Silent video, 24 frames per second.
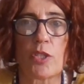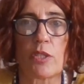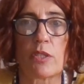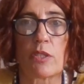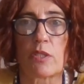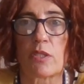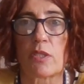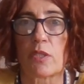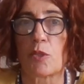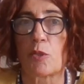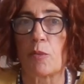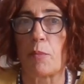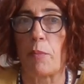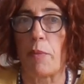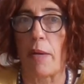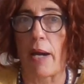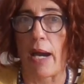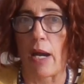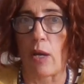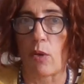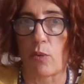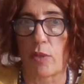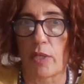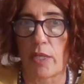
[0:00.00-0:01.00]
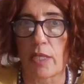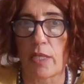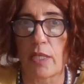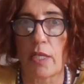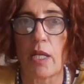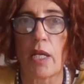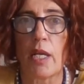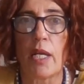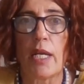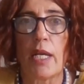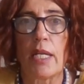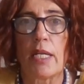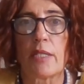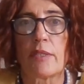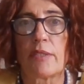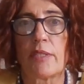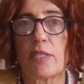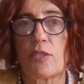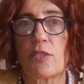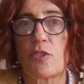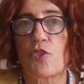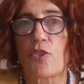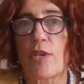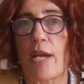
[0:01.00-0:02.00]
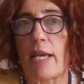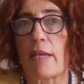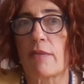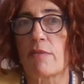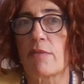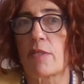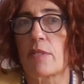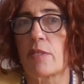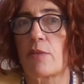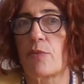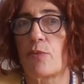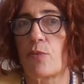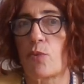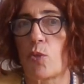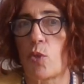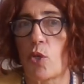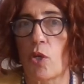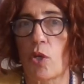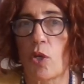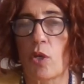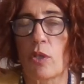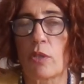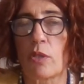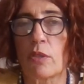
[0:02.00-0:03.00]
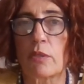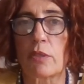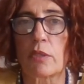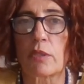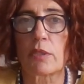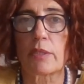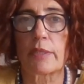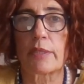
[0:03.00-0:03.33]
the third power that drives the world.